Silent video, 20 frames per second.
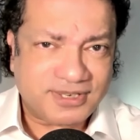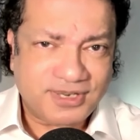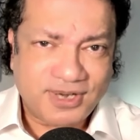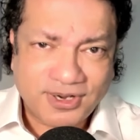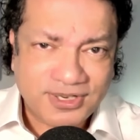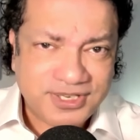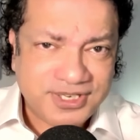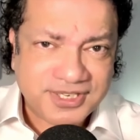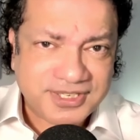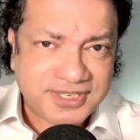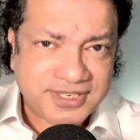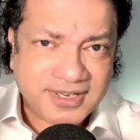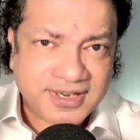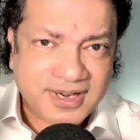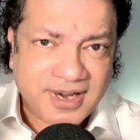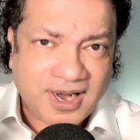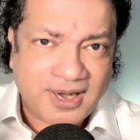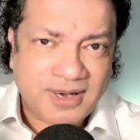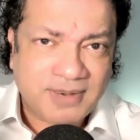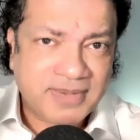not just the
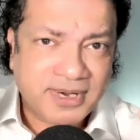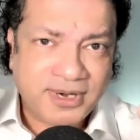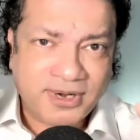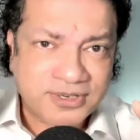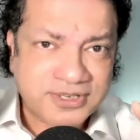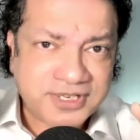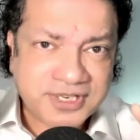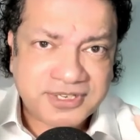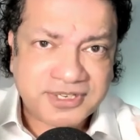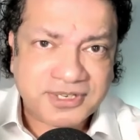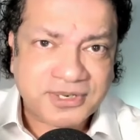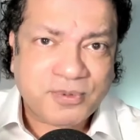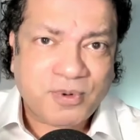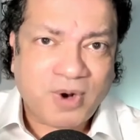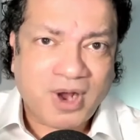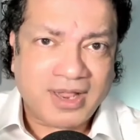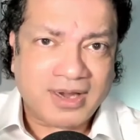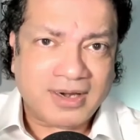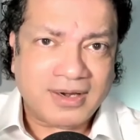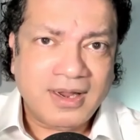calm and not just the
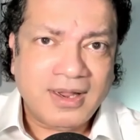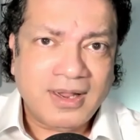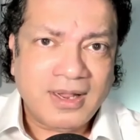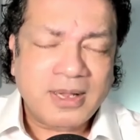quiet,